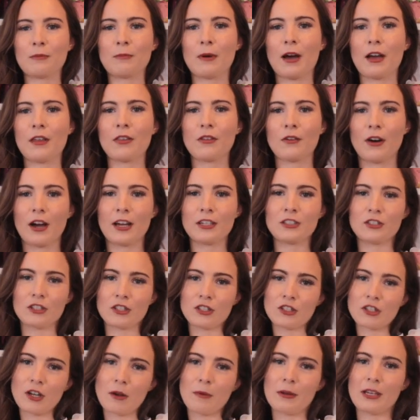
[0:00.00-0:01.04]
but I thought I'd
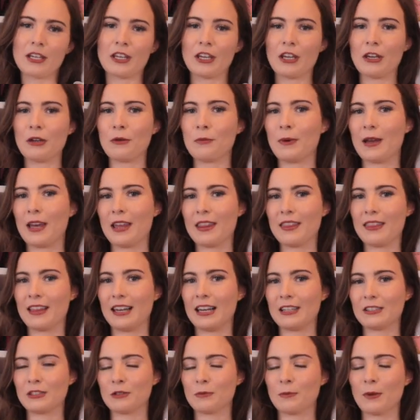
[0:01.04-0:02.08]
just show it you with the
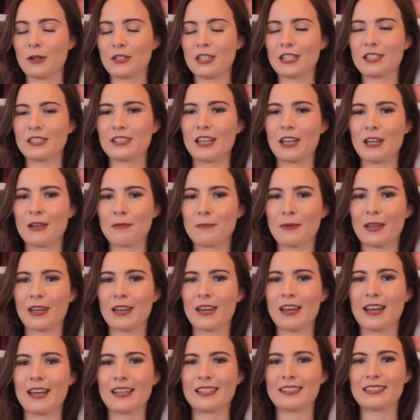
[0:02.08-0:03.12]
little bodysuit,
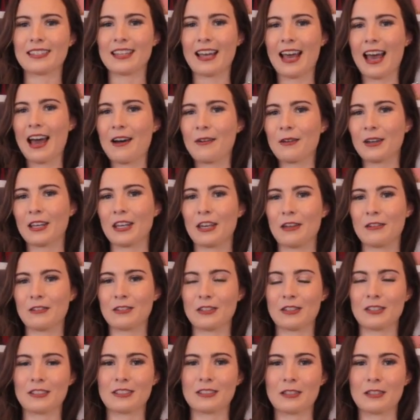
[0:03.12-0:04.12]
because how cute does